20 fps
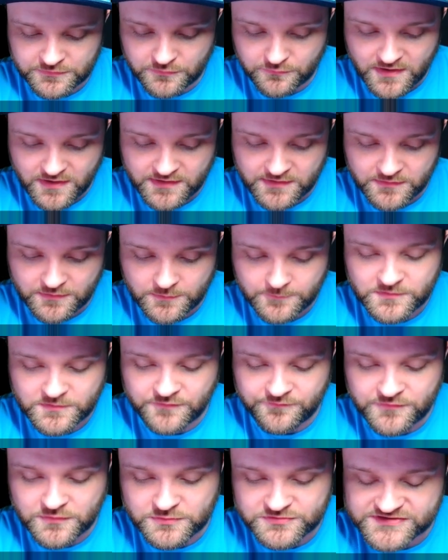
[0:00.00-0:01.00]
right here,
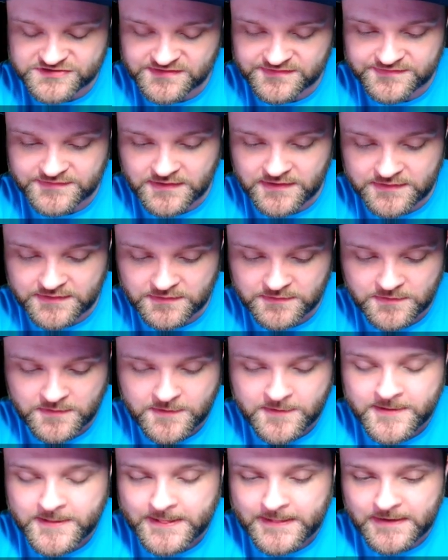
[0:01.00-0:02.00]
Confusion and Psychic,
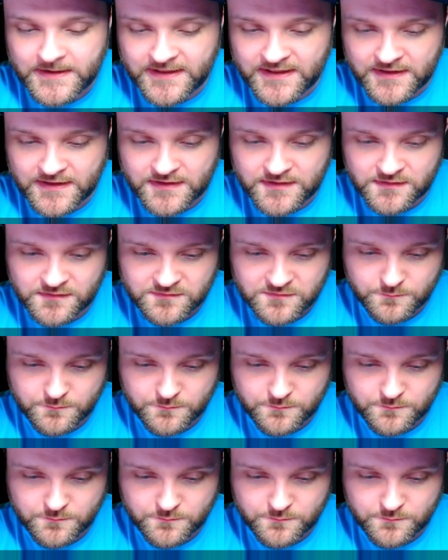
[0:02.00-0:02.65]
and